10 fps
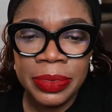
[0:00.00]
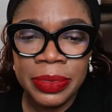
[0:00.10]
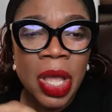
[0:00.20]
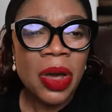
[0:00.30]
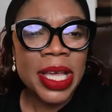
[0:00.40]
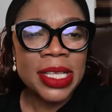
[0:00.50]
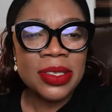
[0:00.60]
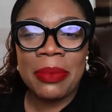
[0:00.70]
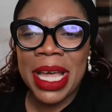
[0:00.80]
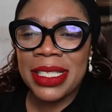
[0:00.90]
Okay, so
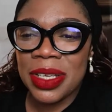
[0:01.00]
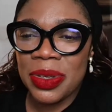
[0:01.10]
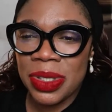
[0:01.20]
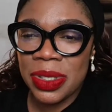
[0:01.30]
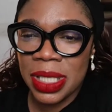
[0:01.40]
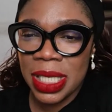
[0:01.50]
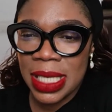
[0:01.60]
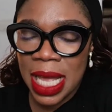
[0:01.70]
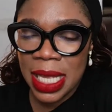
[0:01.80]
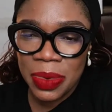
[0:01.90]
I'm getting used to this
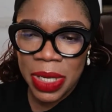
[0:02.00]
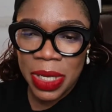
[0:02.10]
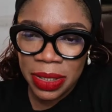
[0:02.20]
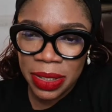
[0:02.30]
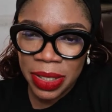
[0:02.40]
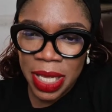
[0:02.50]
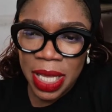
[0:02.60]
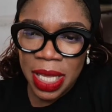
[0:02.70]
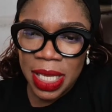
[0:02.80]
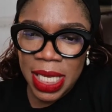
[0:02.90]
as well.
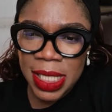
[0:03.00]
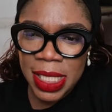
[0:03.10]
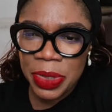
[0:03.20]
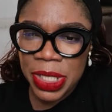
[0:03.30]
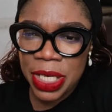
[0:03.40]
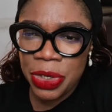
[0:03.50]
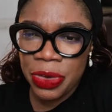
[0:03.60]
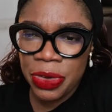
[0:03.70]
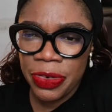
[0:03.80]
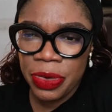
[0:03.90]
This is pretty new
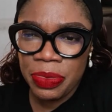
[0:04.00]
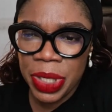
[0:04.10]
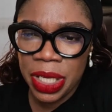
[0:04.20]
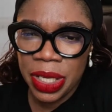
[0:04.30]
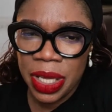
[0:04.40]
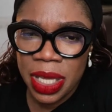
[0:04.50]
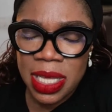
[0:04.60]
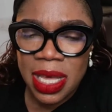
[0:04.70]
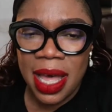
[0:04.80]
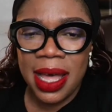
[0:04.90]
for me.
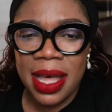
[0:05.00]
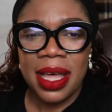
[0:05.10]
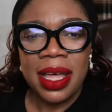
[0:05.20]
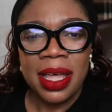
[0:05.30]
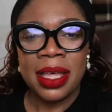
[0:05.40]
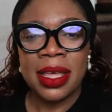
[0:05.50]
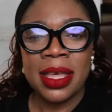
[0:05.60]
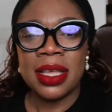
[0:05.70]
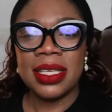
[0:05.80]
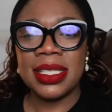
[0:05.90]
Uh,
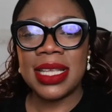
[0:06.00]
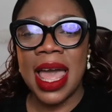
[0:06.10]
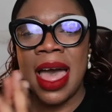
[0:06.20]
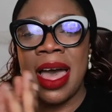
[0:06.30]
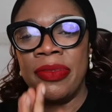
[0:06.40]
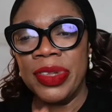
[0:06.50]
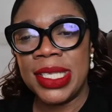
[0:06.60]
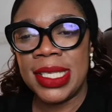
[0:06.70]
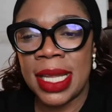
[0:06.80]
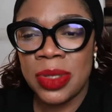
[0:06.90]
since I have this
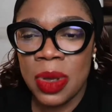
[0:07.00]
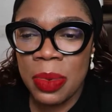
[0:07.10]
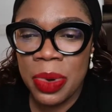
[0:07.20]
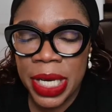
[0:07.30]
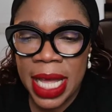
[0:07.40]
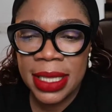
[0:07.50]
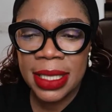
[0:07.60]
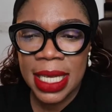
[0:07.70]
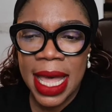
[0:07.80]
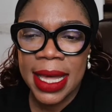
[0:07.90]
setup going, I
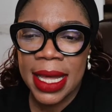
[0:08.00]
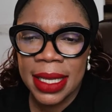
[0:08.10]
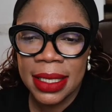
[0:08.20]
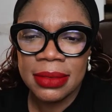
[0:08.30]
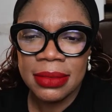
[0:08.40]
think I can